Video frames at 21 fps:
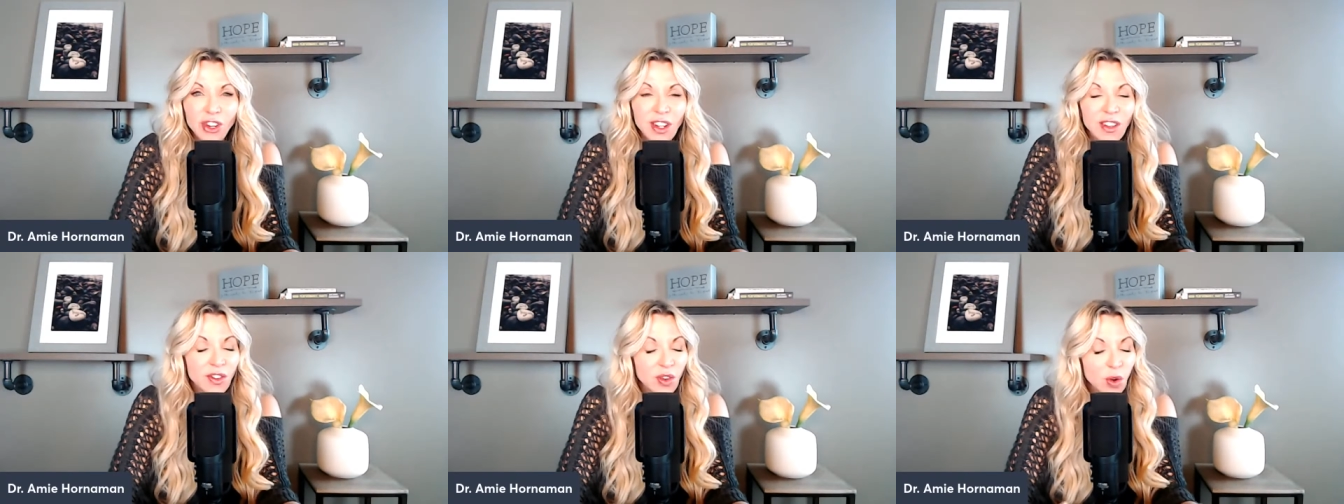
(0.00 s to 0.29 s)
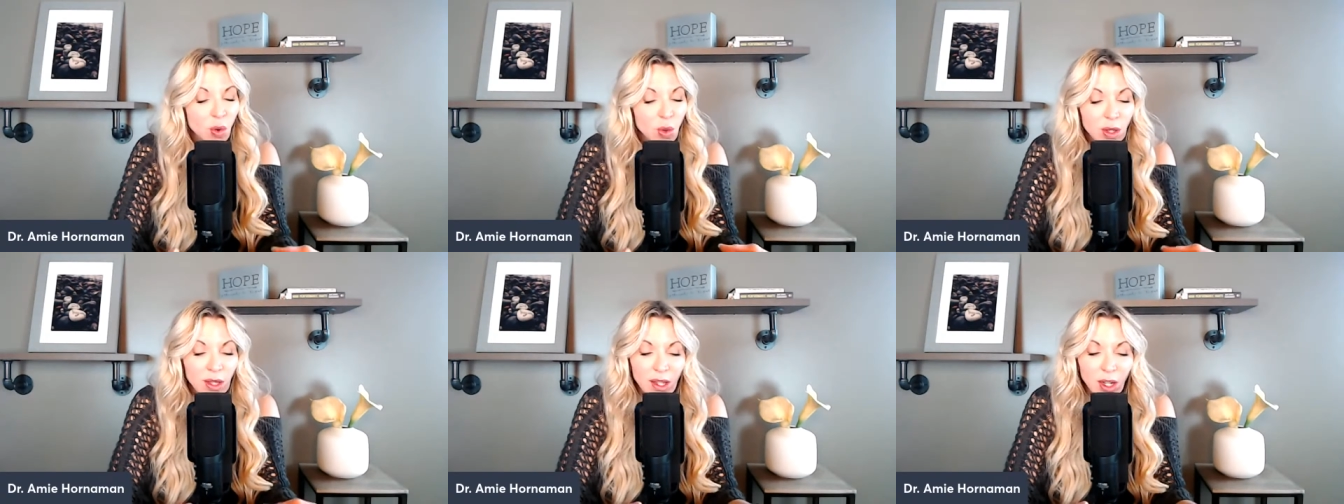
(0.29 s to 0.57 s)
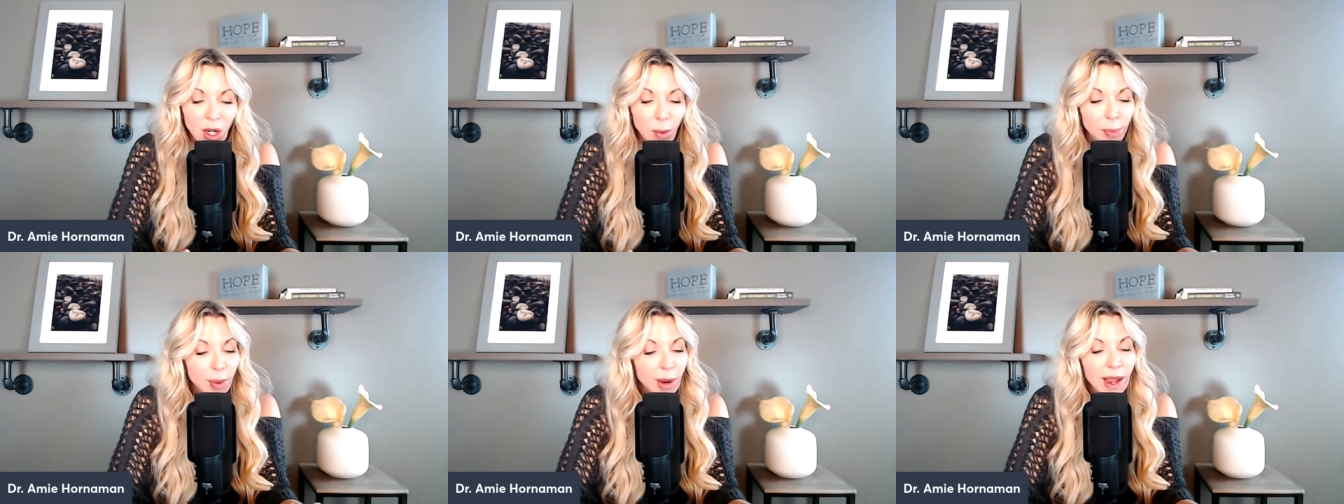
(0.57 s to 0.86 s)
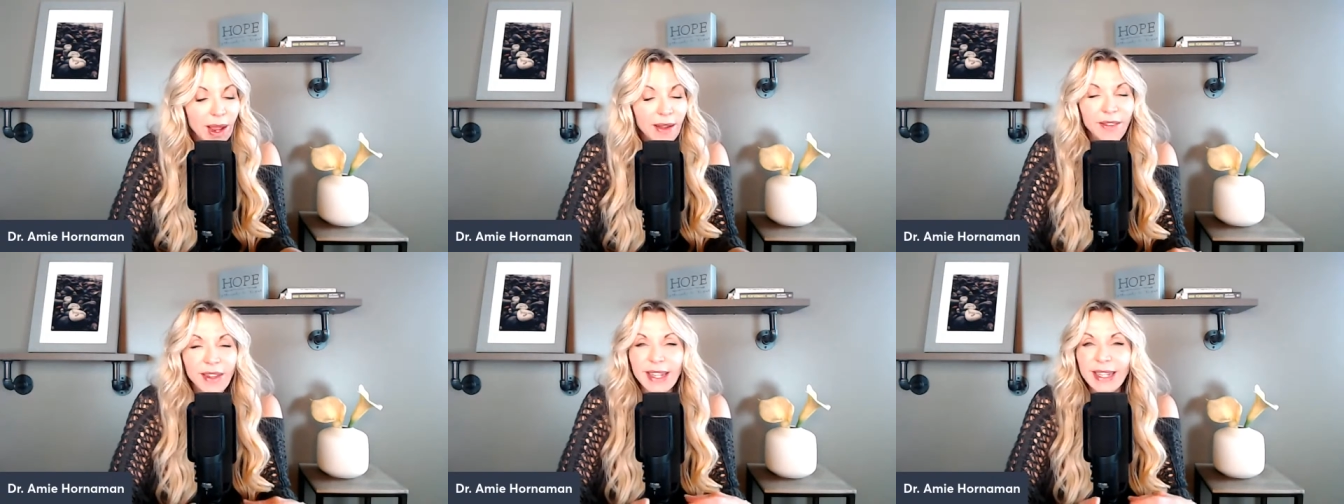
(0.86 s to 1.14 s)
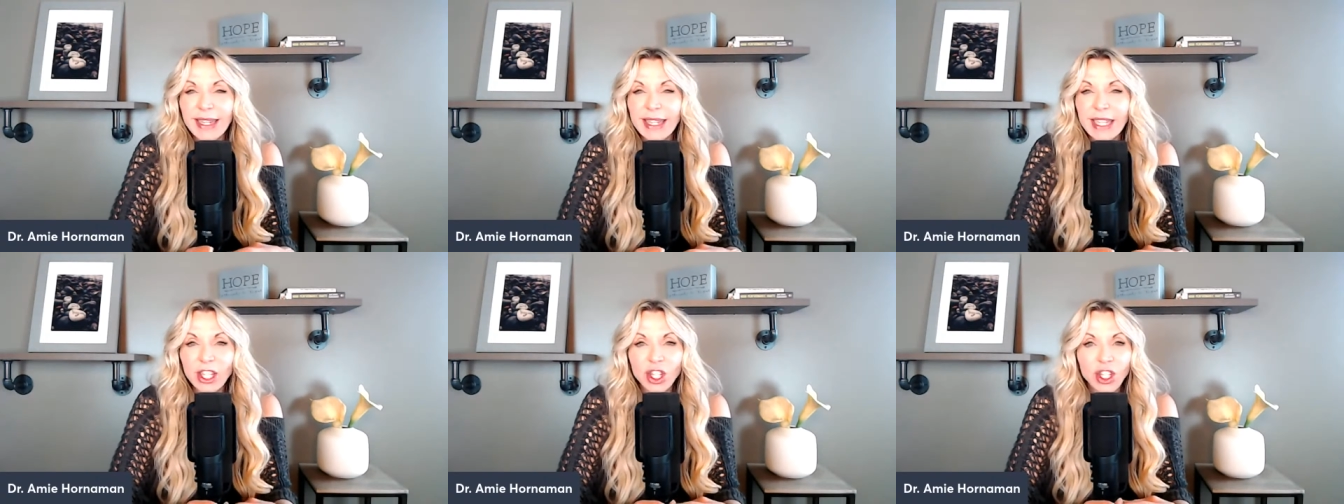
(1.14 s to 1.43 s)
It's our own little private
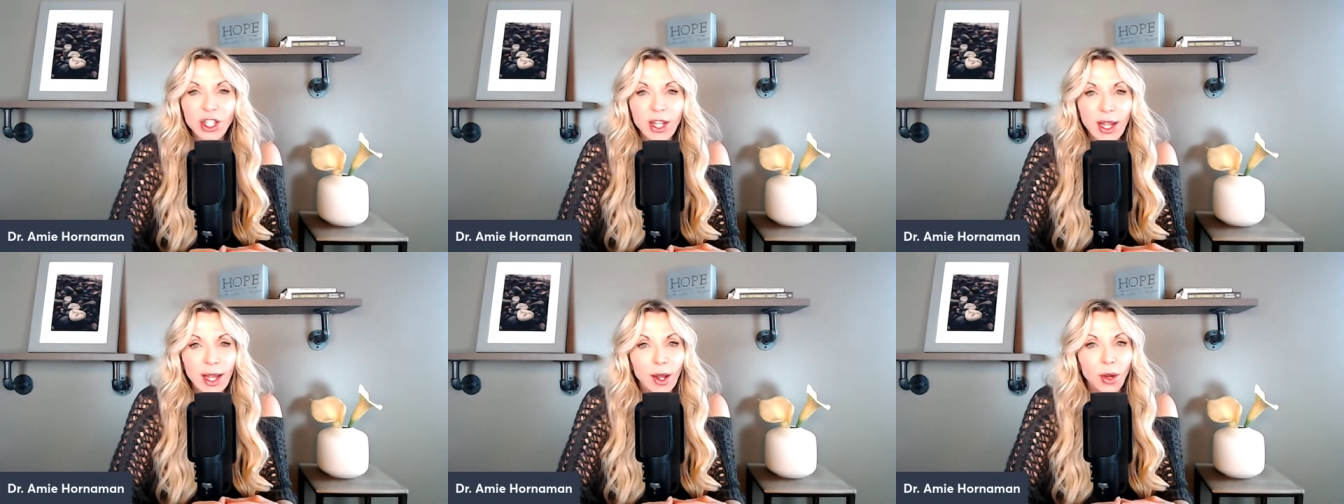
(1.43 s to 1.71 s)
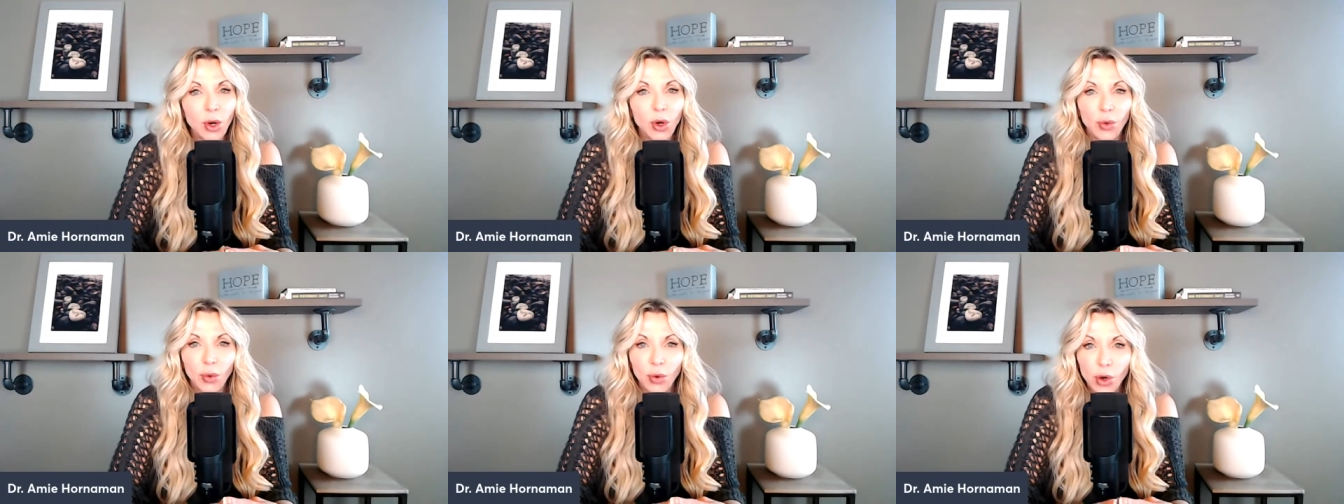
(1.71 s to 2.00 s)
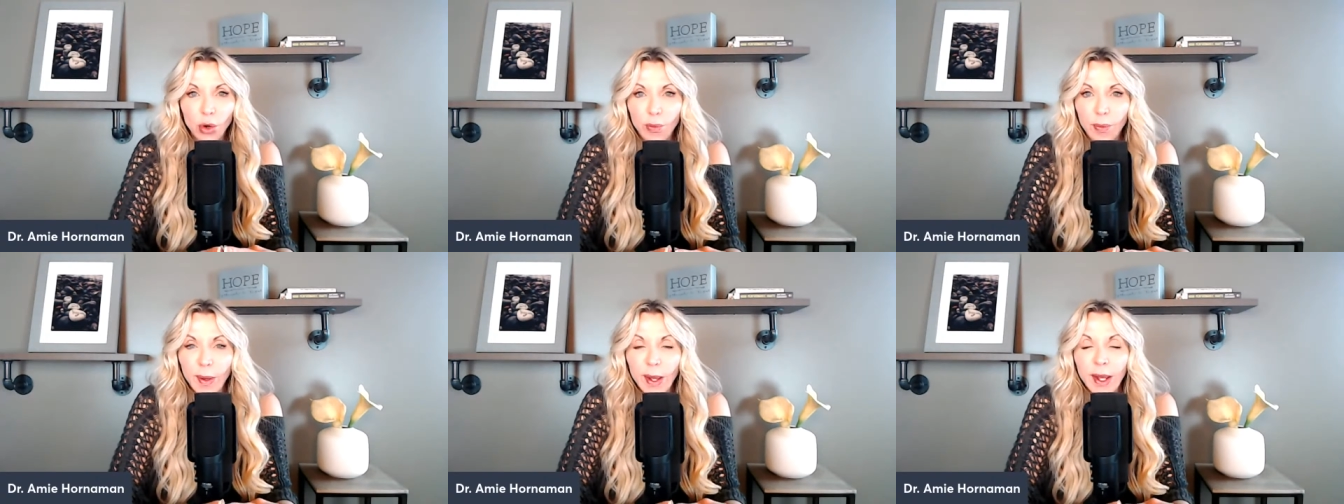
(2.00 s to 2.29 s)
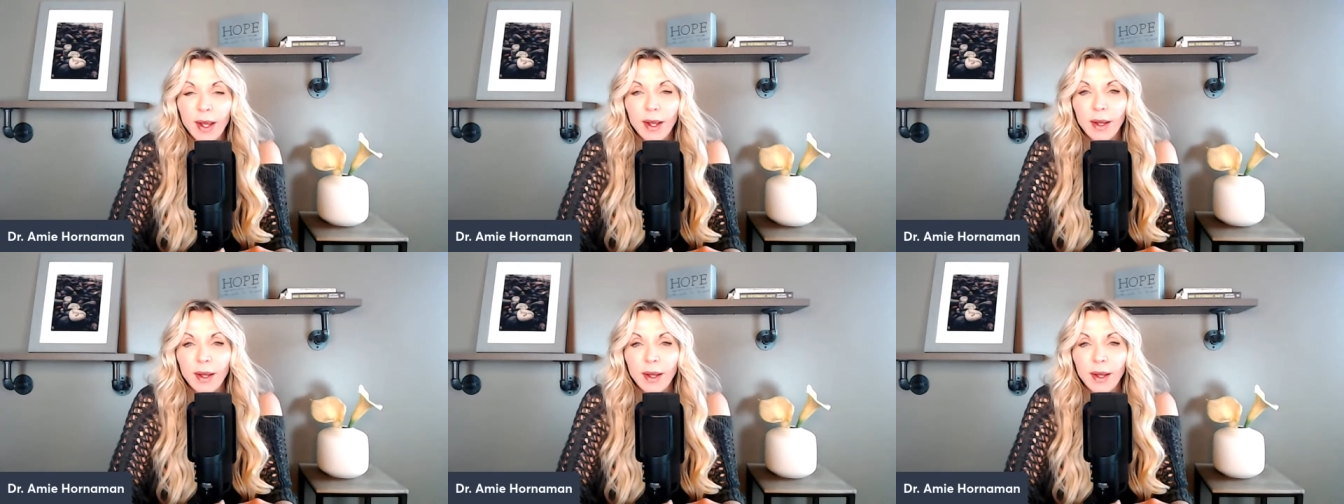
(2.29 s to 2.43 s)
niche down group.